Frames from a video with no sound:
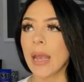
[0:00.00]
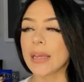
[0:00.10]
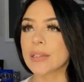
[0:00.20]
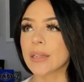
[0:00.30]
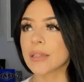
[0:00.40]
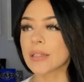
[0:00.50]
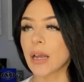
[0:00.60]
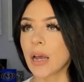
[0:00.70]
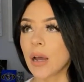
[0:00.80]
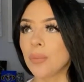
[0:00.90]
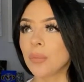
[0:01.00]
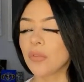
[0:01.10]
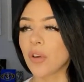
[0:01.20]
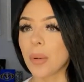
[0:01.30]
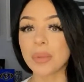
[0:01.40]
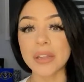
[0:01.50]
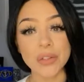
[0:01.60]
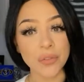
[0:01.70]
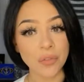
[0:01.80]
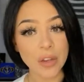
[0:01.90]
Is it from a place
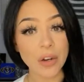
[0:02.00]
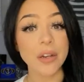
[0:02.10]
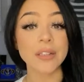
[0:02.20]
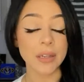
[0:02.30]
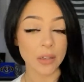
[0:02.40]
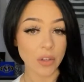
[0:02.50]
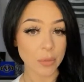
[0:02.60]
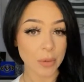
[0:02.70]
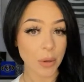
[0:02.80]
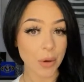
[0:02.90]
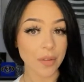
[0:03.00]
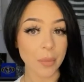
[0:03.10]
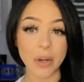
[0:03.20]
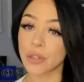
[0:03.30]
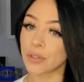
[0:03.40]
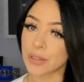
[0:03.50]
of fear? Because it can also be lower vibrational.